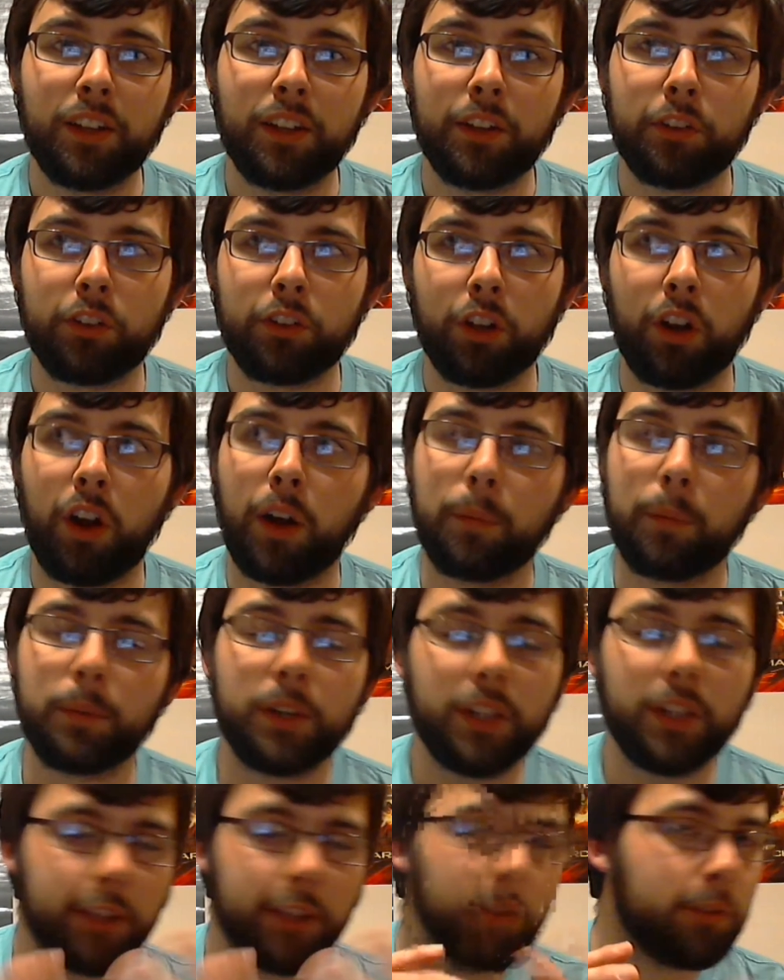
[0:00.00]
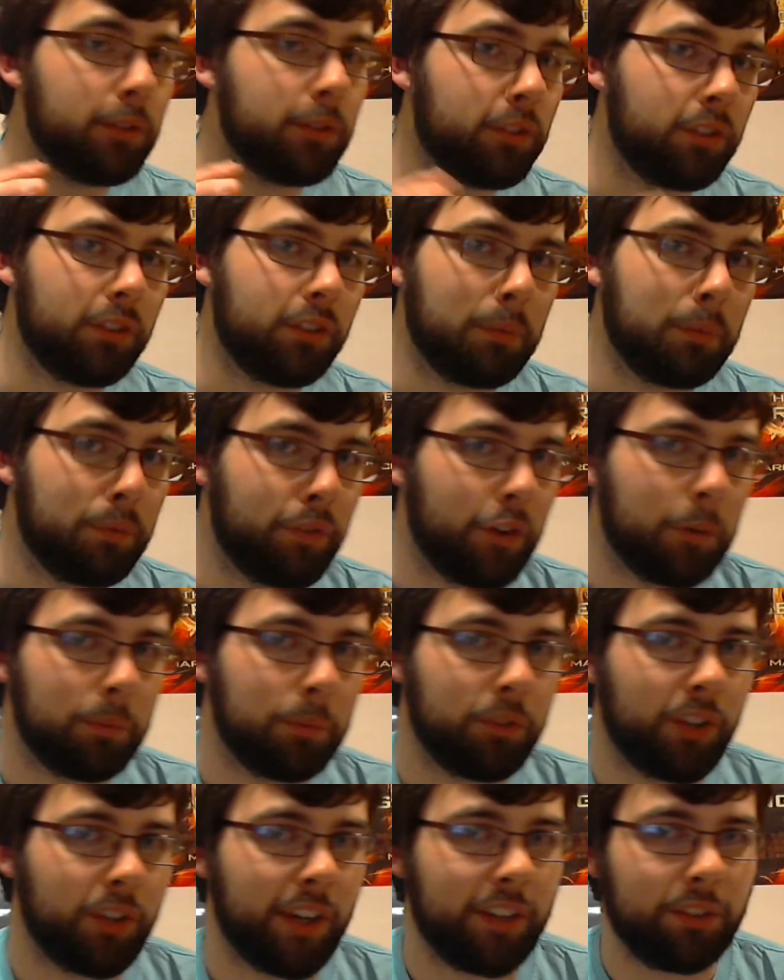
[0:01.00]
so I'm going to use some film
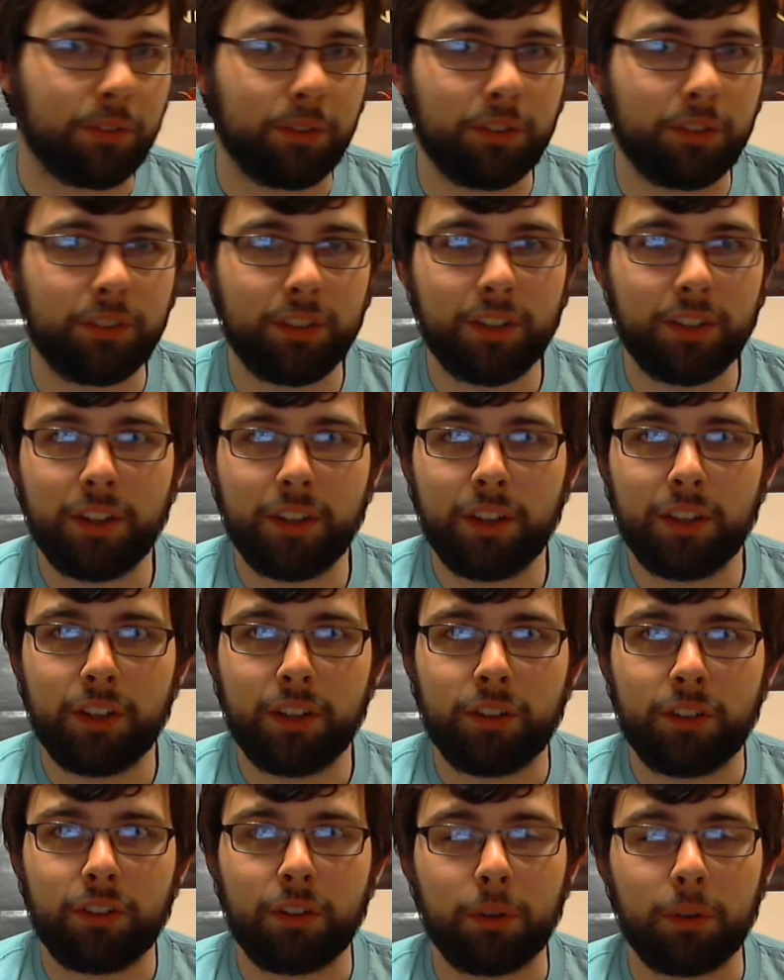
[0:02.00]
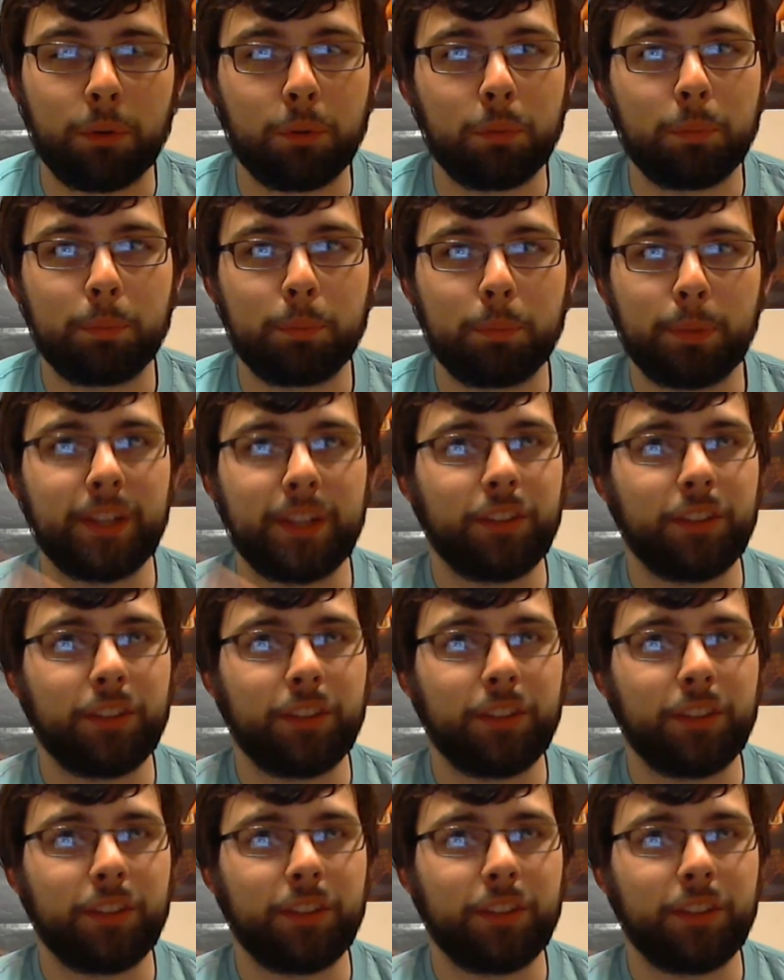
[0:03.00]
titles. So please